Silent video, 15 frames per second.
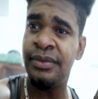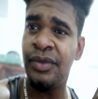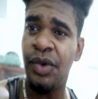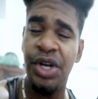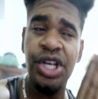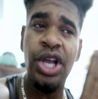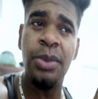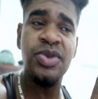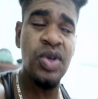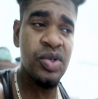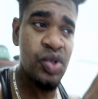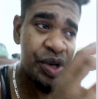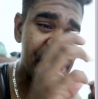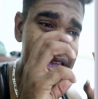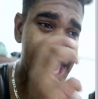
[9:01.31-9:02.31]
when it comes
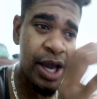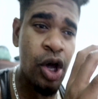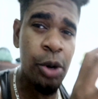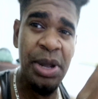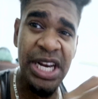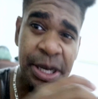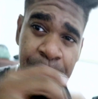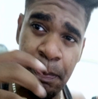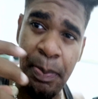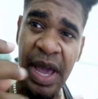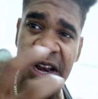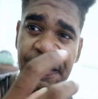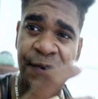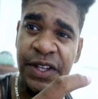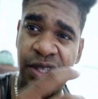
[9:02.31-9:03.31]
down to the economy and the
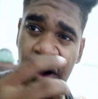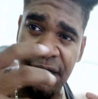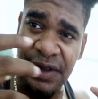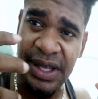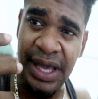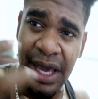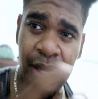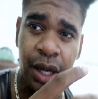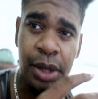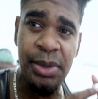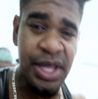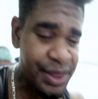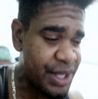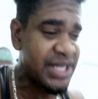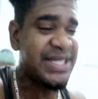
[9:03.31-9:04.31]
benefit of the
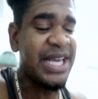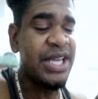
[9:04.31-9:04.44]
economy, things